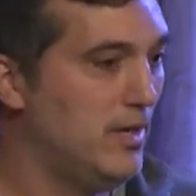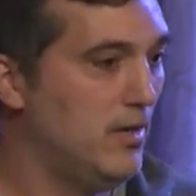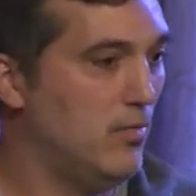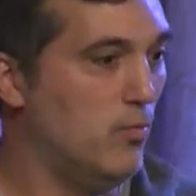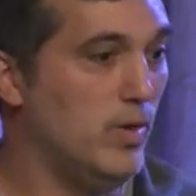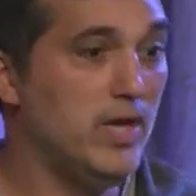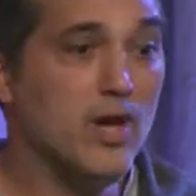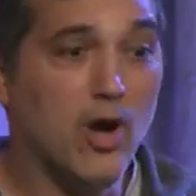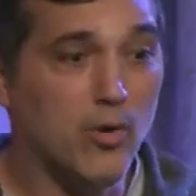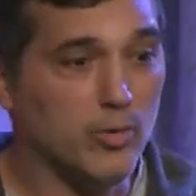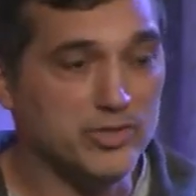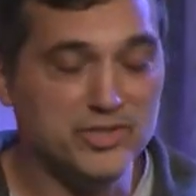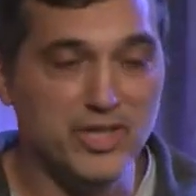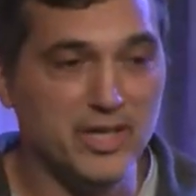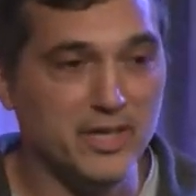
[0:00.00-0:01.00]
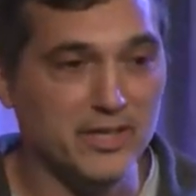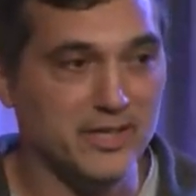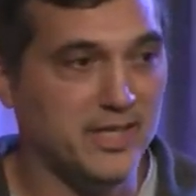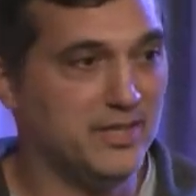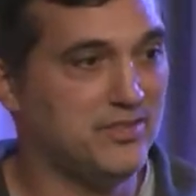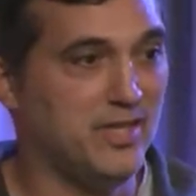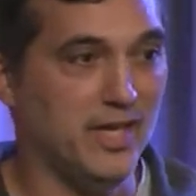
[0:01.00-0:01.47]
we all were sitting on the
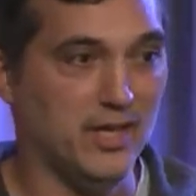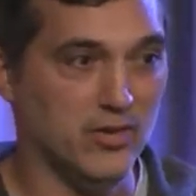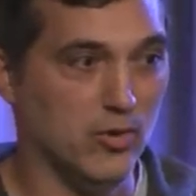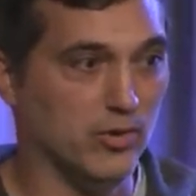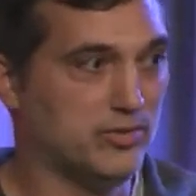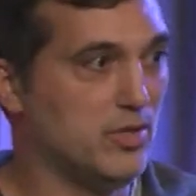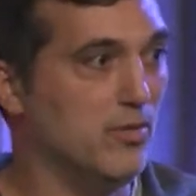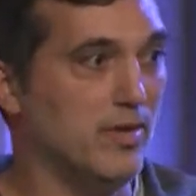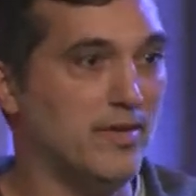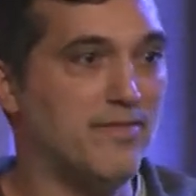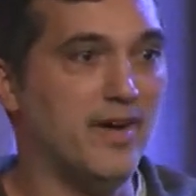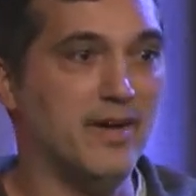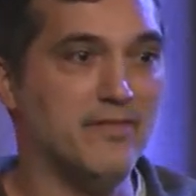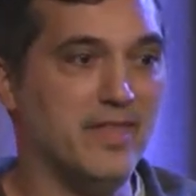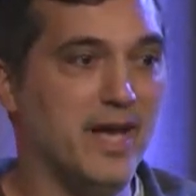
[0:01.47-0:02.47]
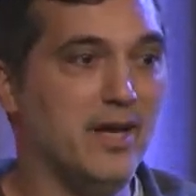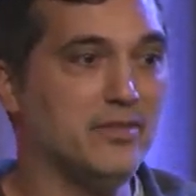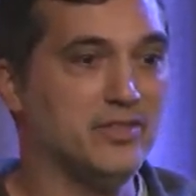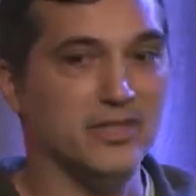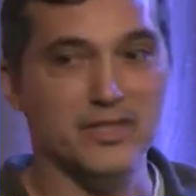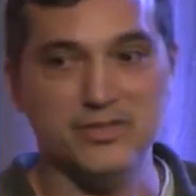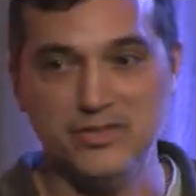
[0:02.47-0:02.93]
desk saying, gold's going to
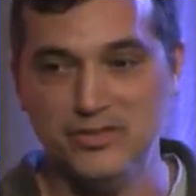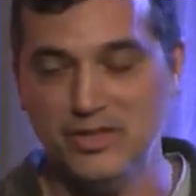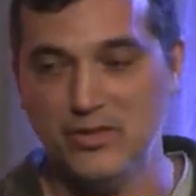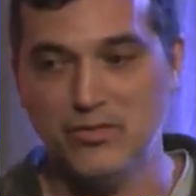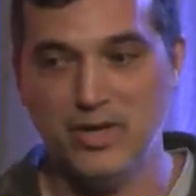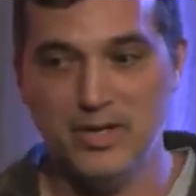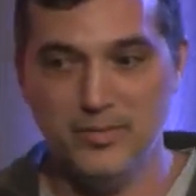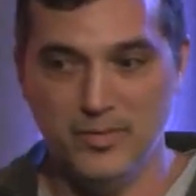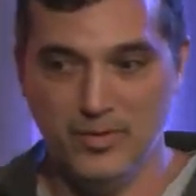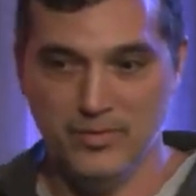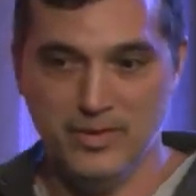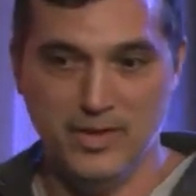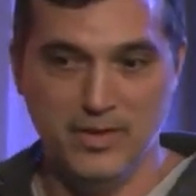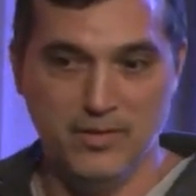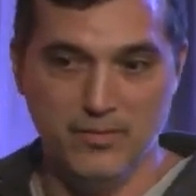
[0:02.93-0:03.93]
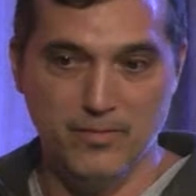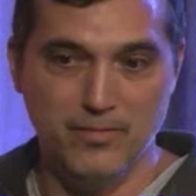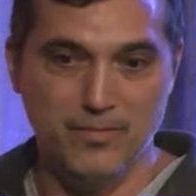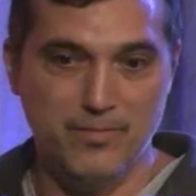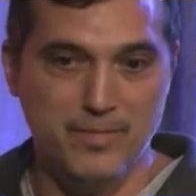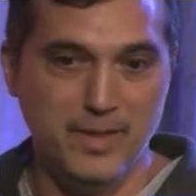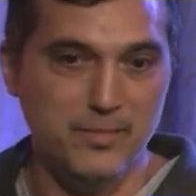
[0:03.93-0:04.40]
5,000. This is incredible. You know,
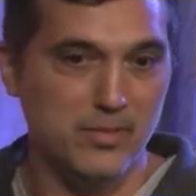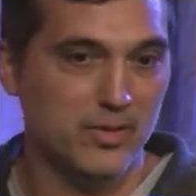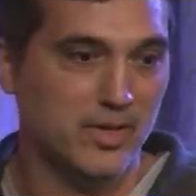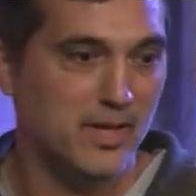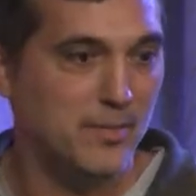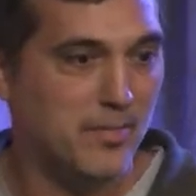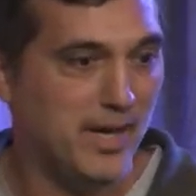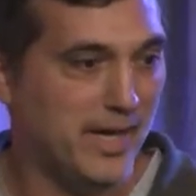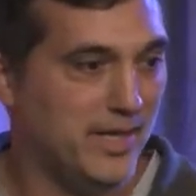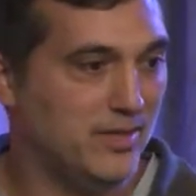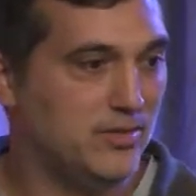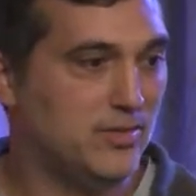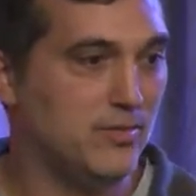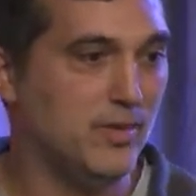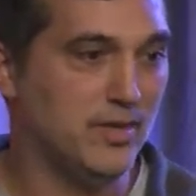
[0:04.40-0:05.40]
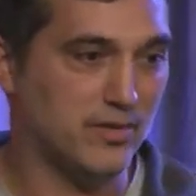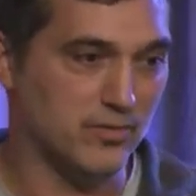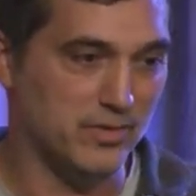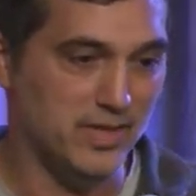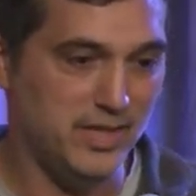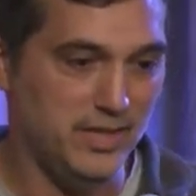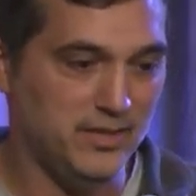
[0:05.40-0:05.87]
people are going to buy into it
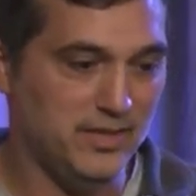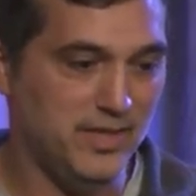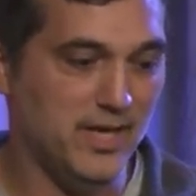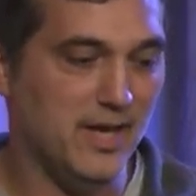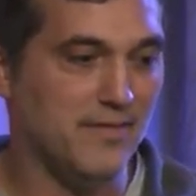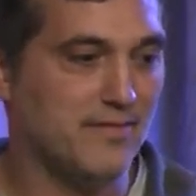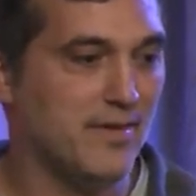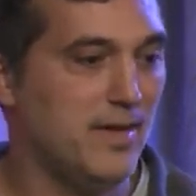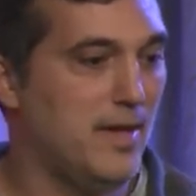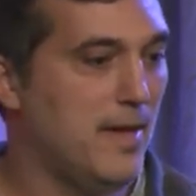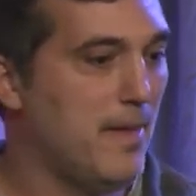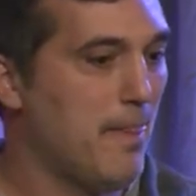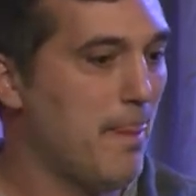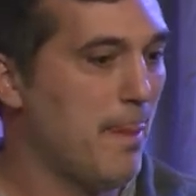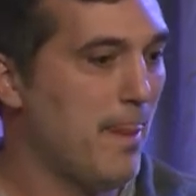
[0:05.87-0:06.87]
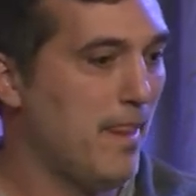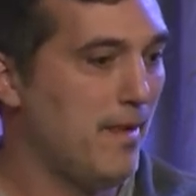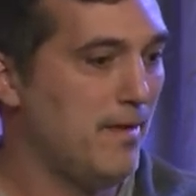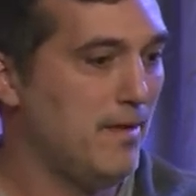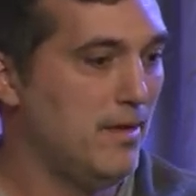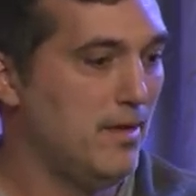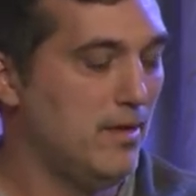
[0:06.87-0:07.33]
through the ETF.
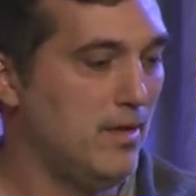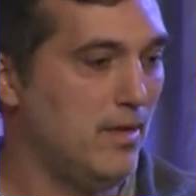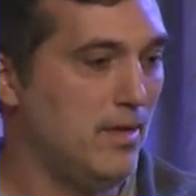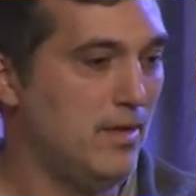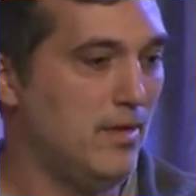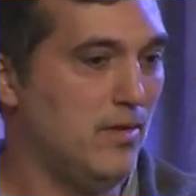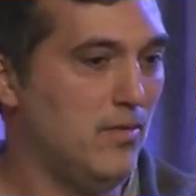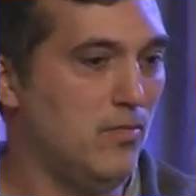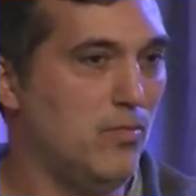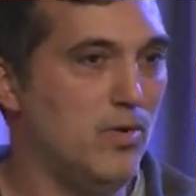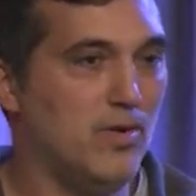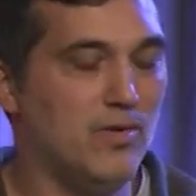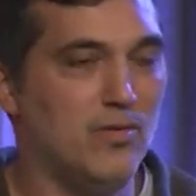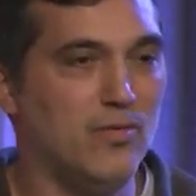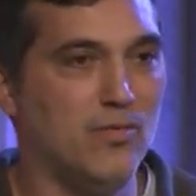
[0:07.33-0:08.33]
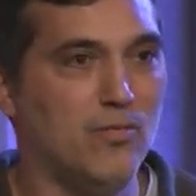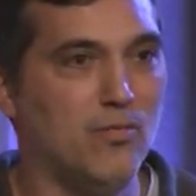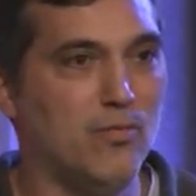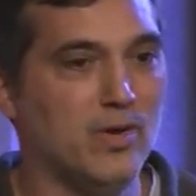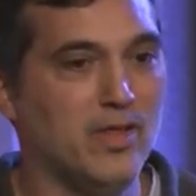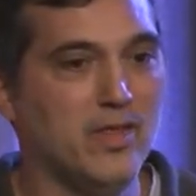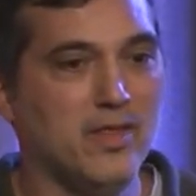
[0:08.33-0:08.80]

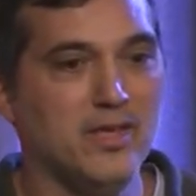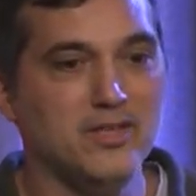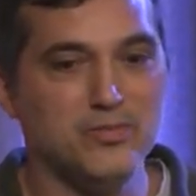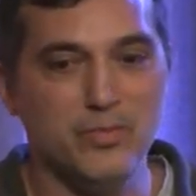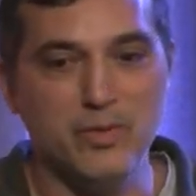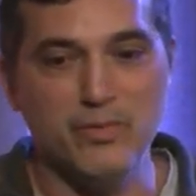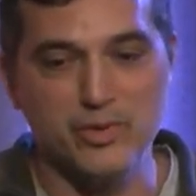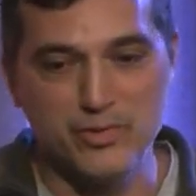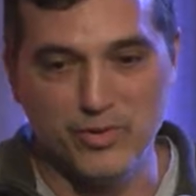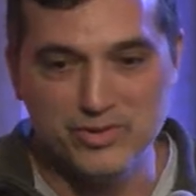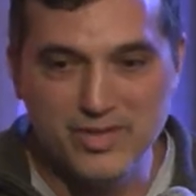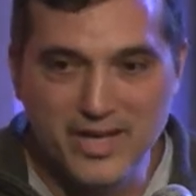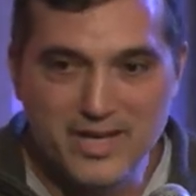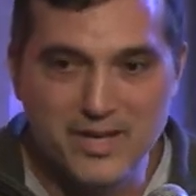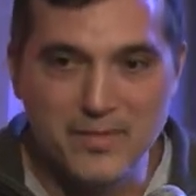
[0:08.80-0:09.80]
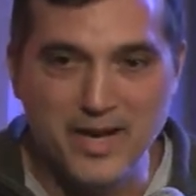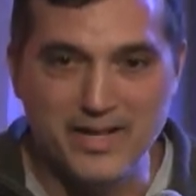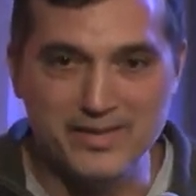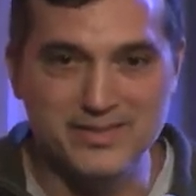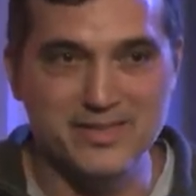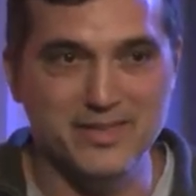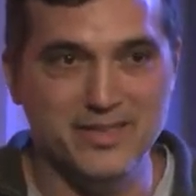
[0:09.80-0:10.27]
One of the things we were short-sighted about
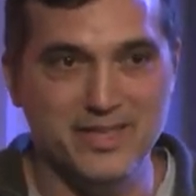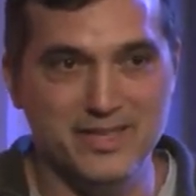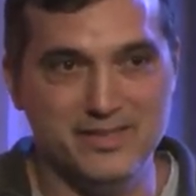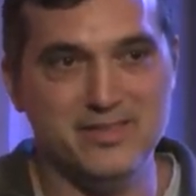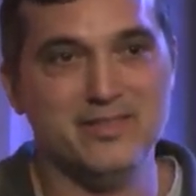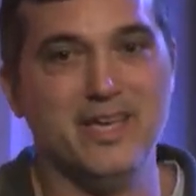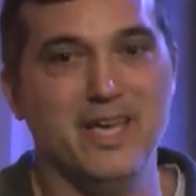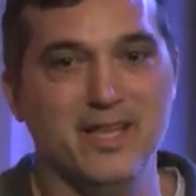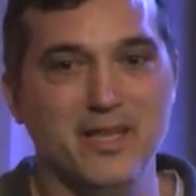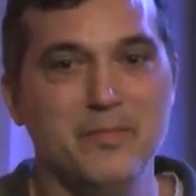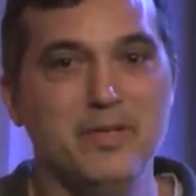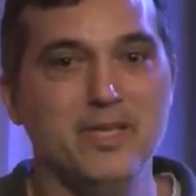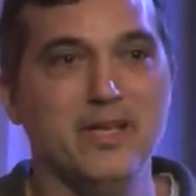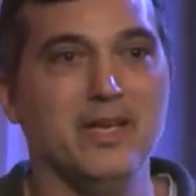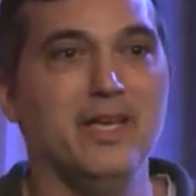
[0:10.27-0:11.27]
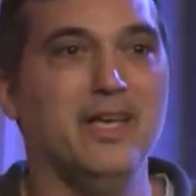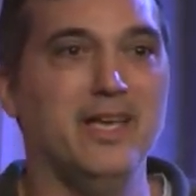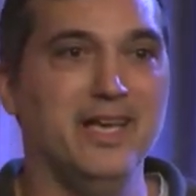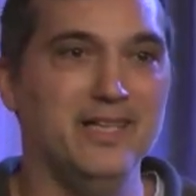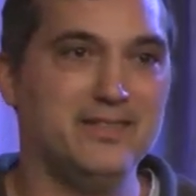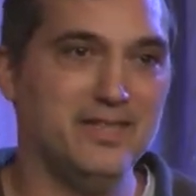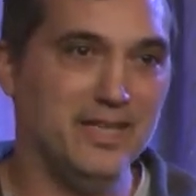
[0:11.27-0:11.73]
is its scalability.
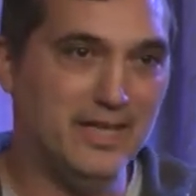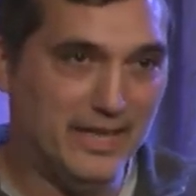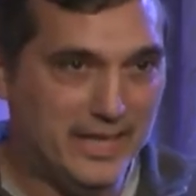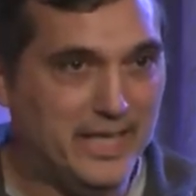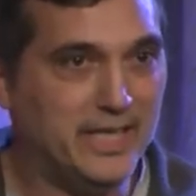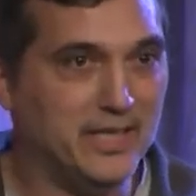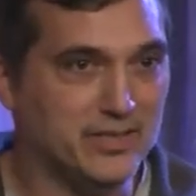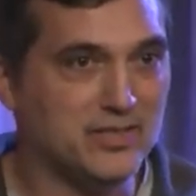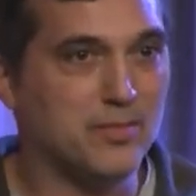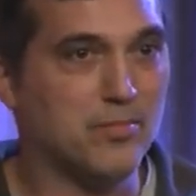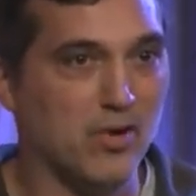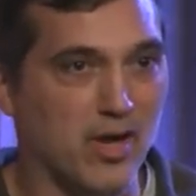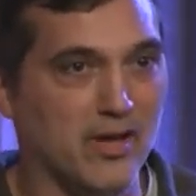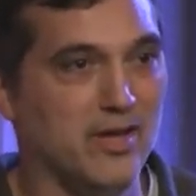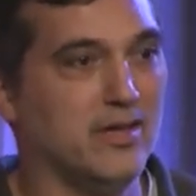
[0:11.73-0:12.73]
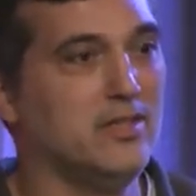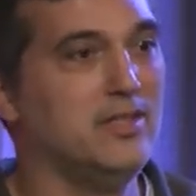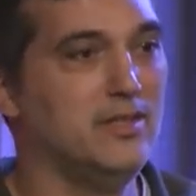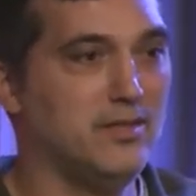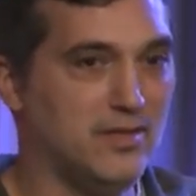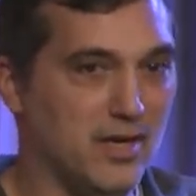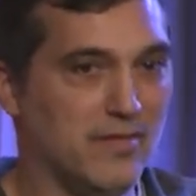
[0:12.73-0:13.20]
It's an elitist product.
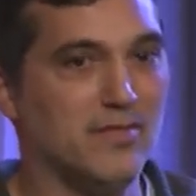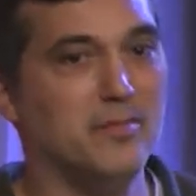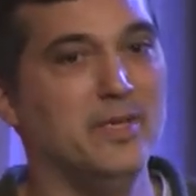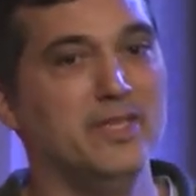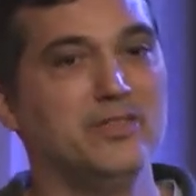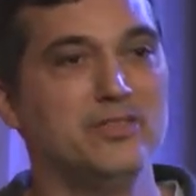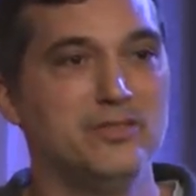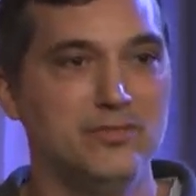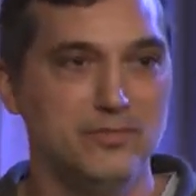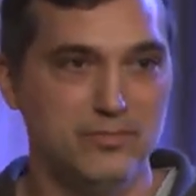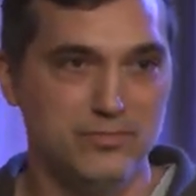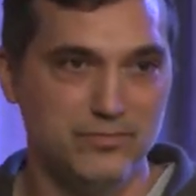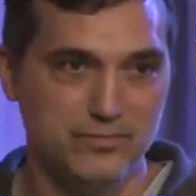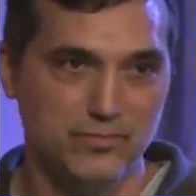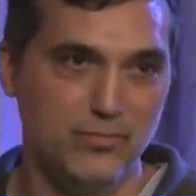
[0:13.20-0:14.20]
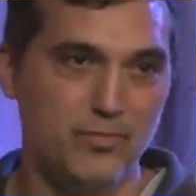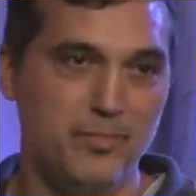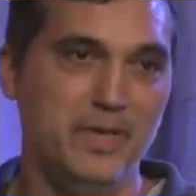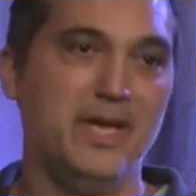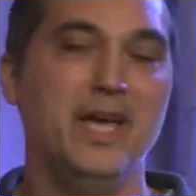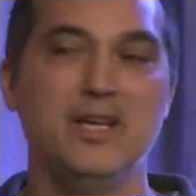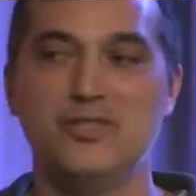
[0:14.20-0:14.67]
Governments,
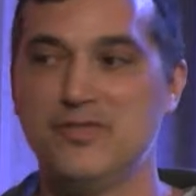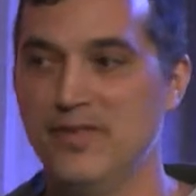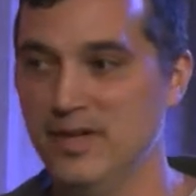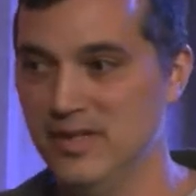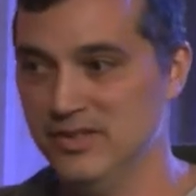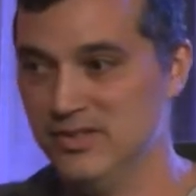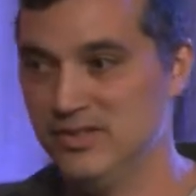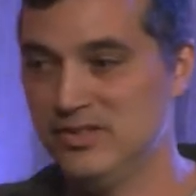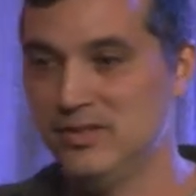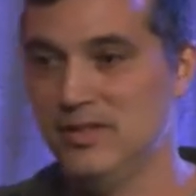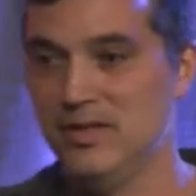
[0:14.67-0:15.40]
big hedge funds.